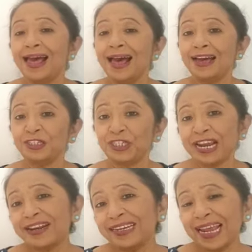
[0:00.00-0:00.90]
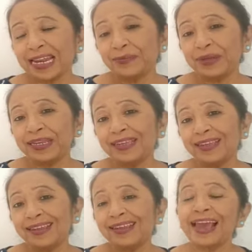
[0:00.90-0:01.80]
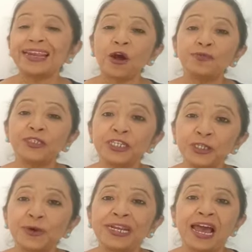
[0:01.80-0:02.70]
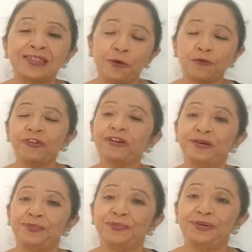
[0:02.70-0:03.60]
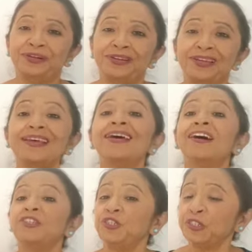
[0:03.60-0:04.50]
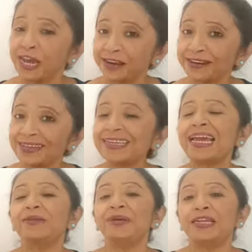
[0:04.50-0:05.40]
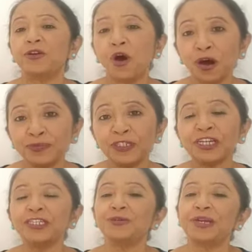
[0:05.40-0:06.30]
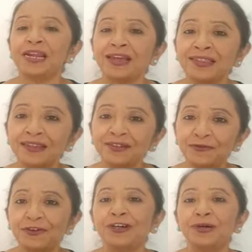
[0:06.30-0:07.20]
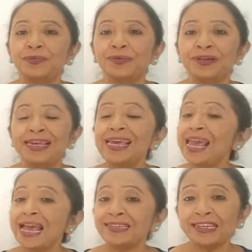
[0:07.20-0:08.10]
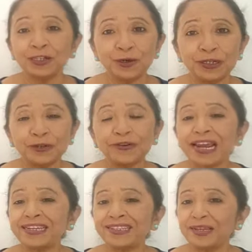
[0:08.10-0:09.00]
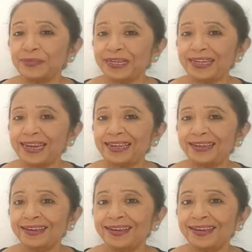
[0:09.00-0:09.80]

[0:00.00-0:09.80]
A gerund can be an object to another verb. A gerund can be an object to another verb. As I told you right in the beginning,